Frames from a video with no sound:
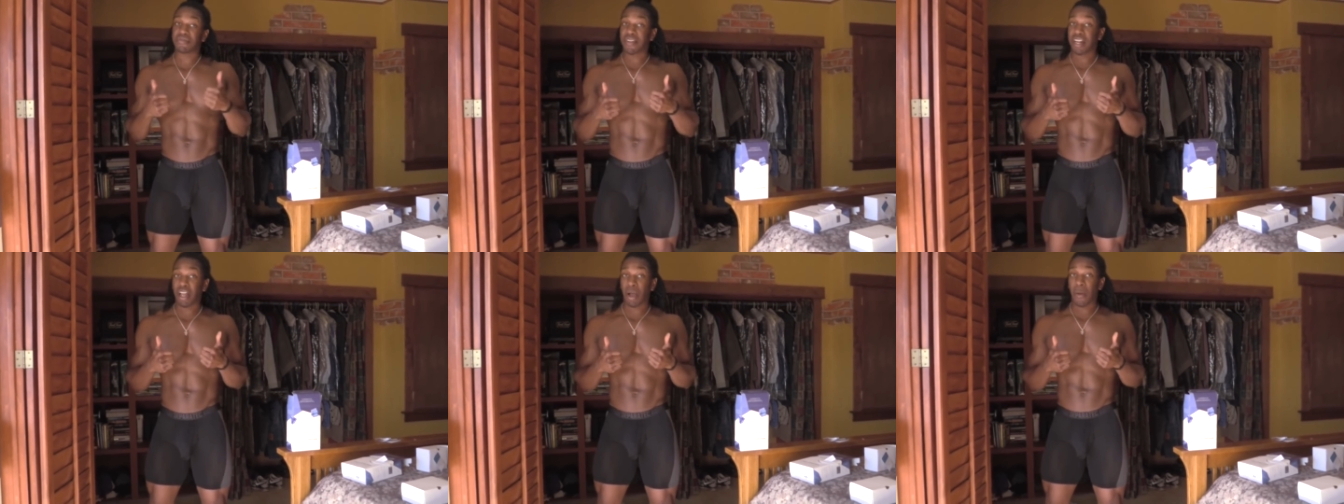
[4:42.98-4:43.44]
this
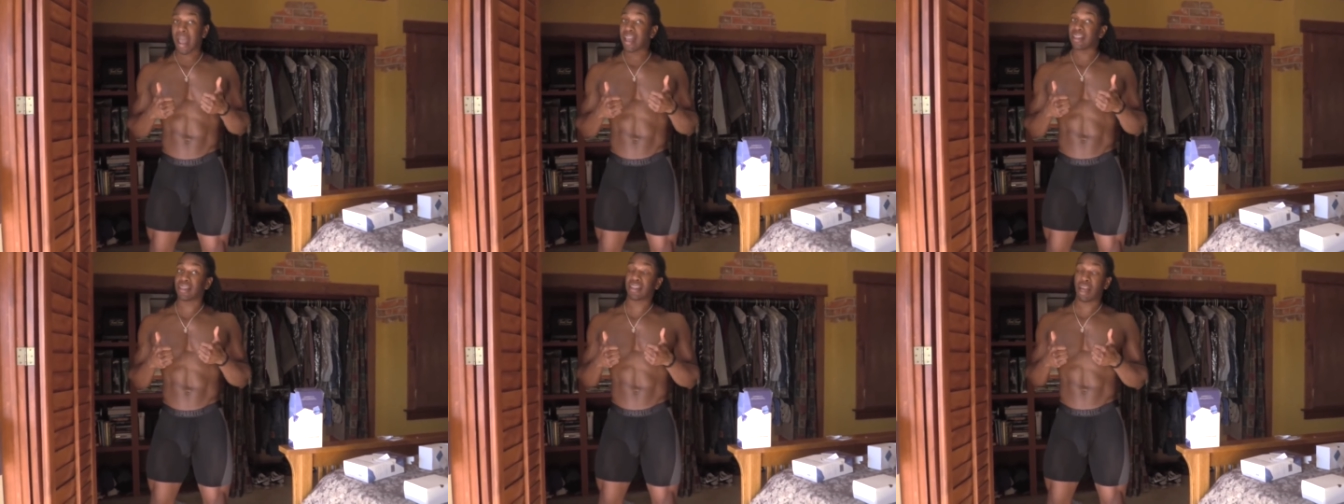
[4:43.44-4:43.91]
video
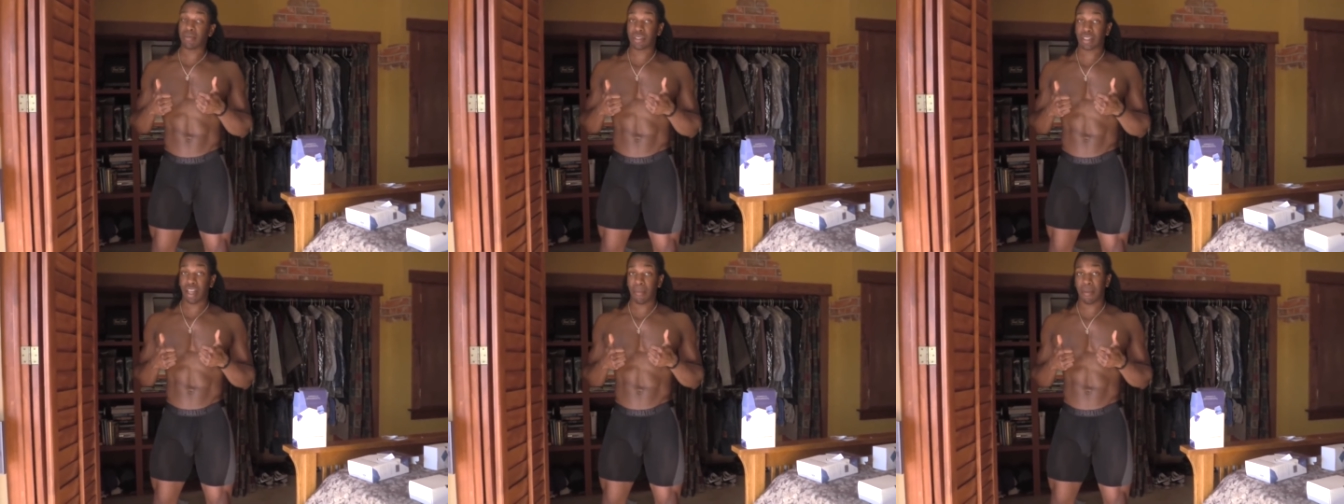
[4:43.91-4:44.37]
a
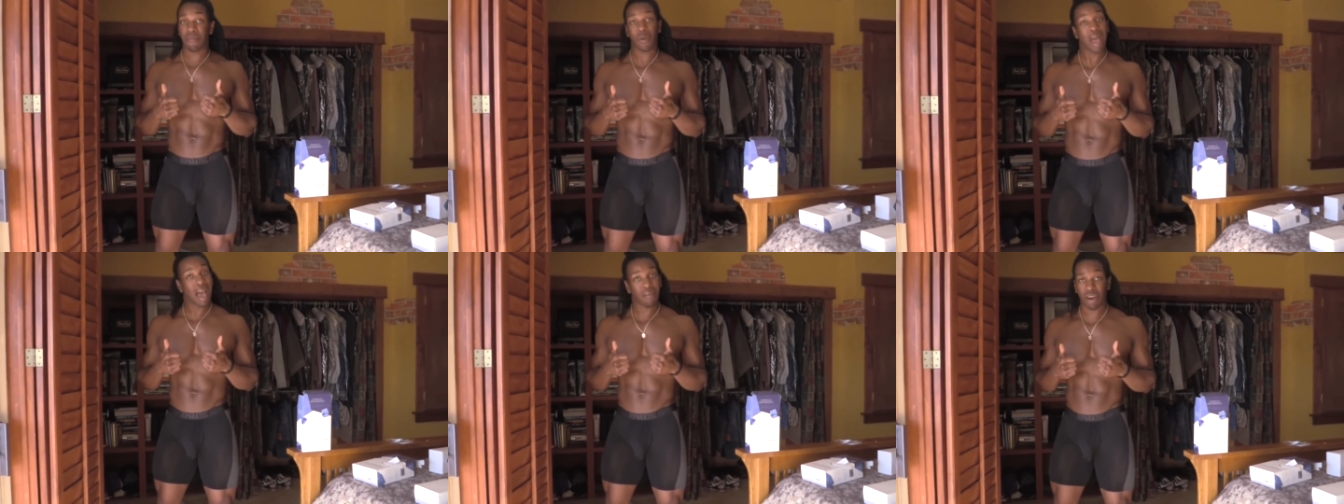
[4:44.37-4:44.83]
thumbs up if
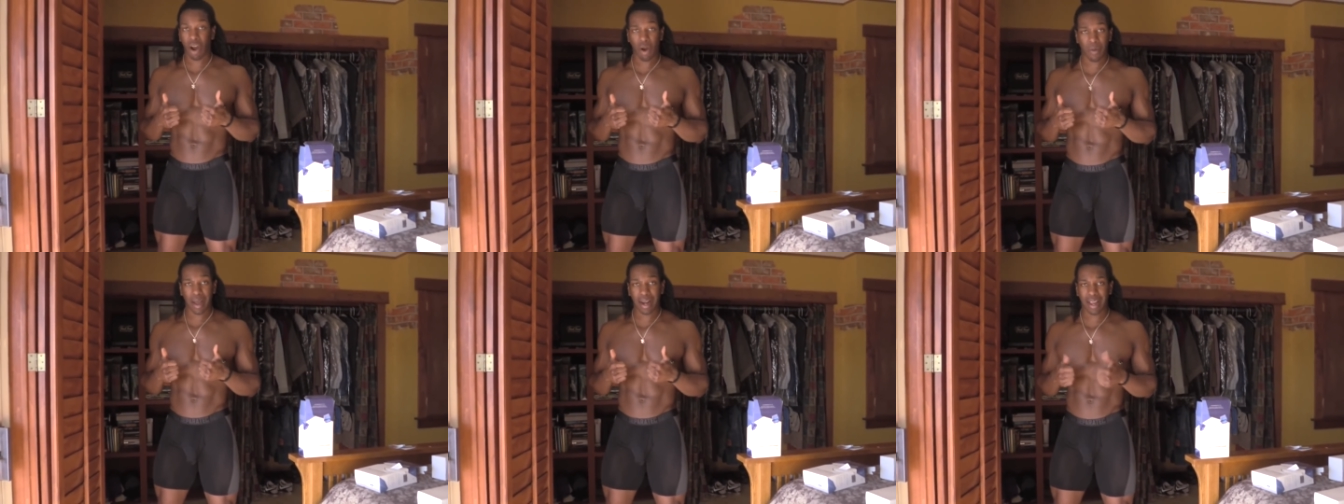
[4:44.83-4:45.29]
you haven't
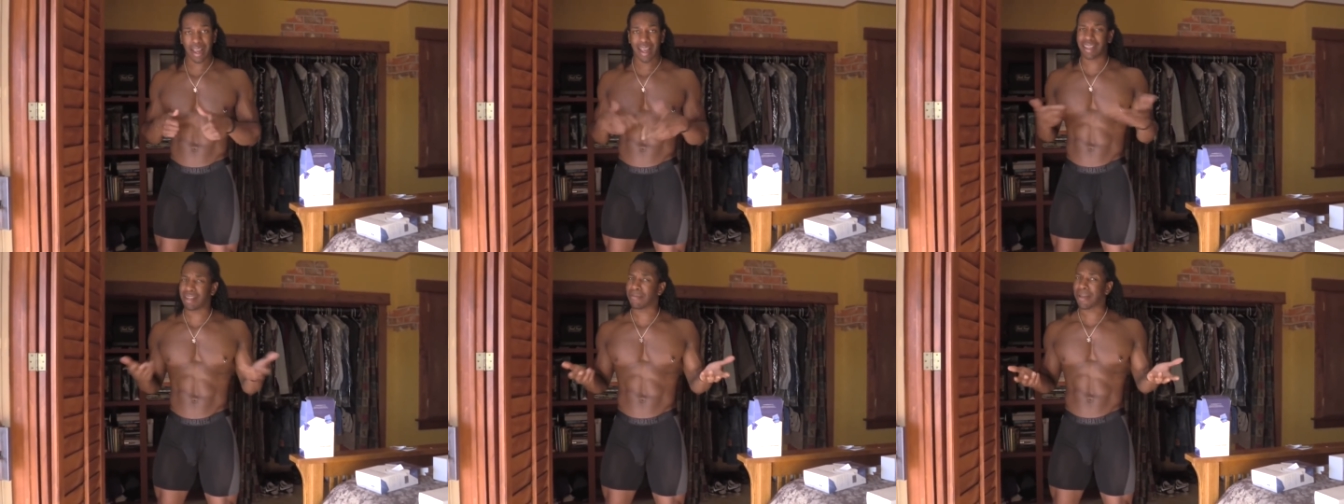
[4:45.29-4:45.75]
already,
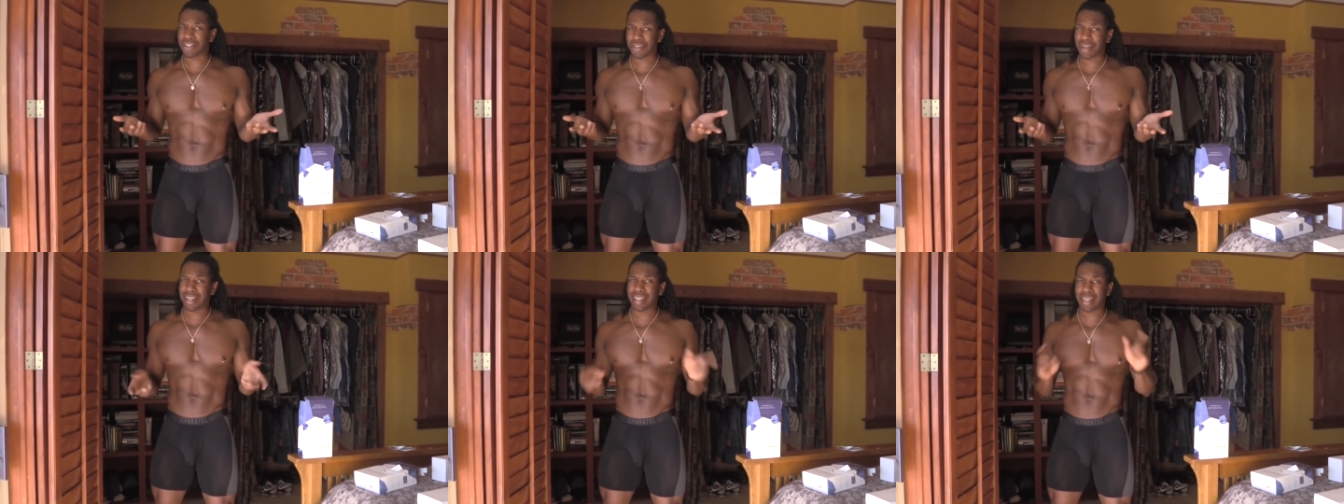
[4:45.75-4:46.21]
and then make
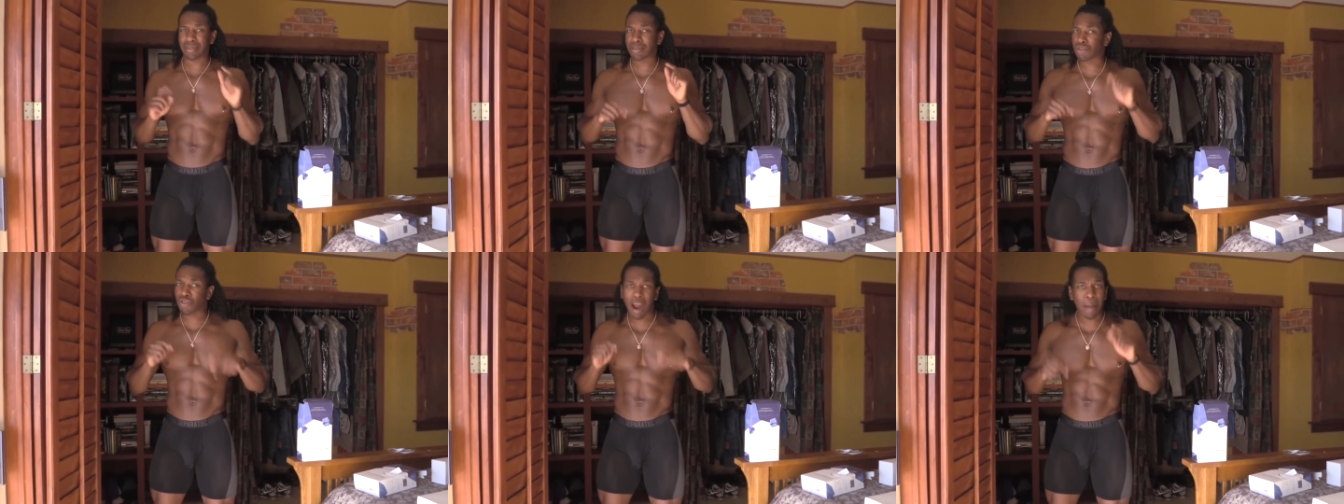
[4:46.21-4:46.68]
sure to hit that
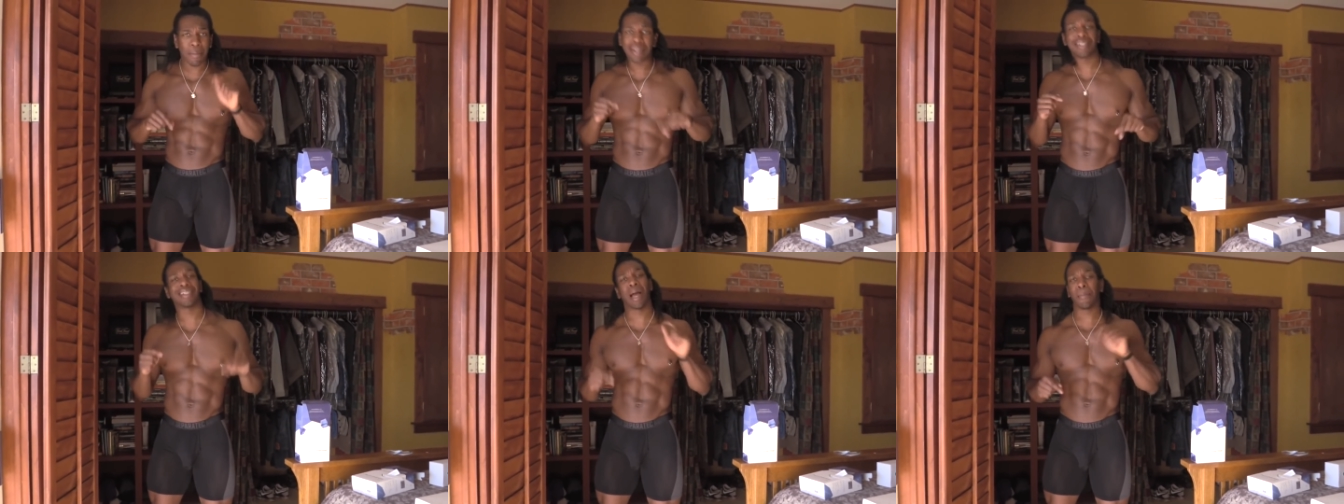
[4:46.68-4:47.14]
subscribe
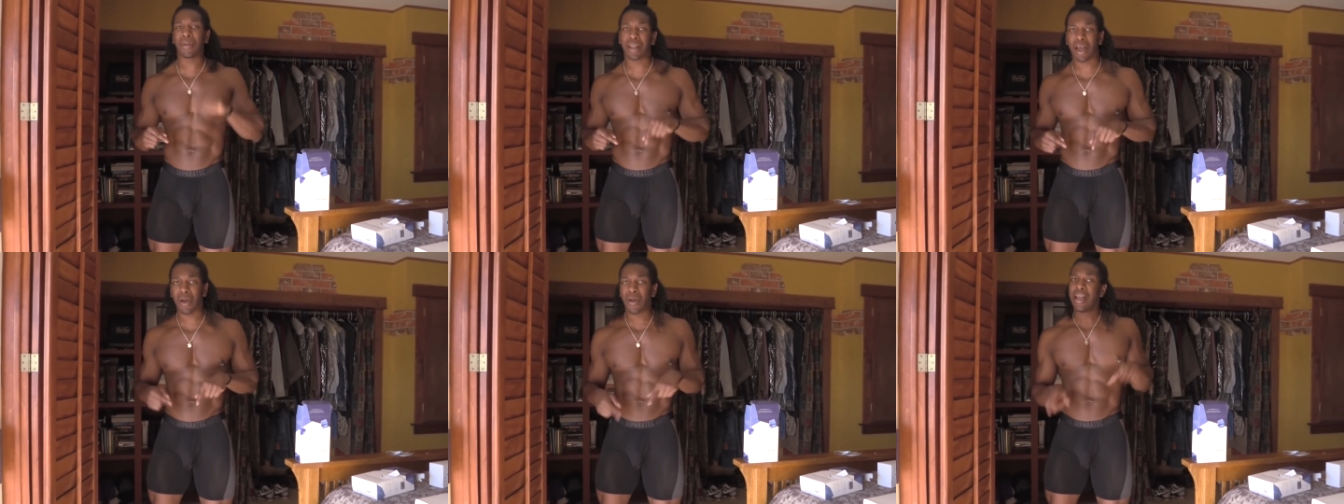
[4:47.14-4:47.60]
button down
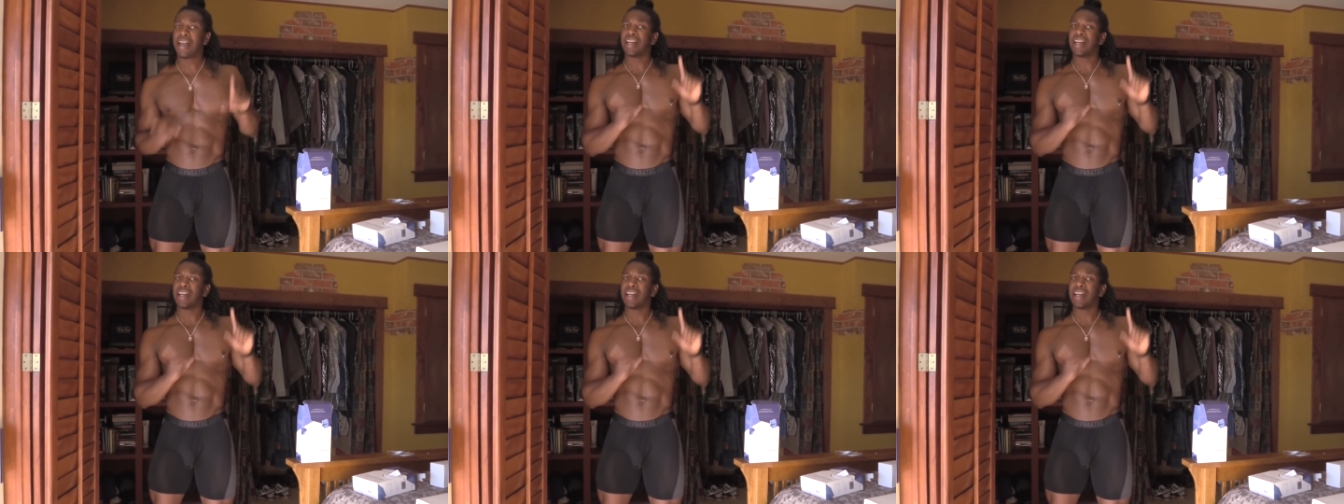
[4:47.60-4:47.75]
below,